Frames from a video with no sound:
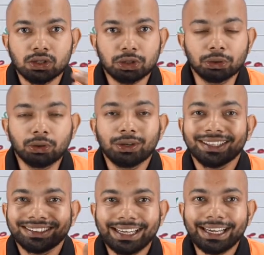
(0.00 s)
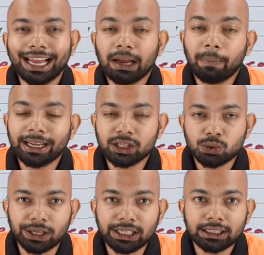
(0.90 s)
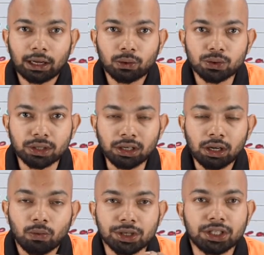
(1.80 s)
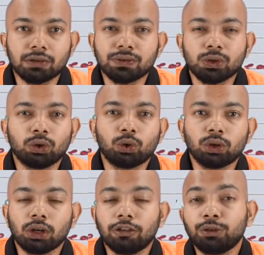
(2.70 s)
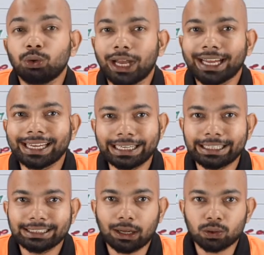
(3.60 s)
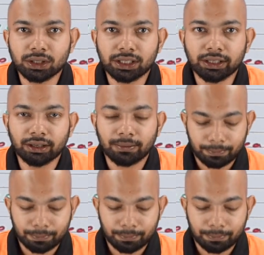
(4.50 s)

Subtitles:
So 3 lakh minus 20,000, which gives you a total of 2,80,000 here.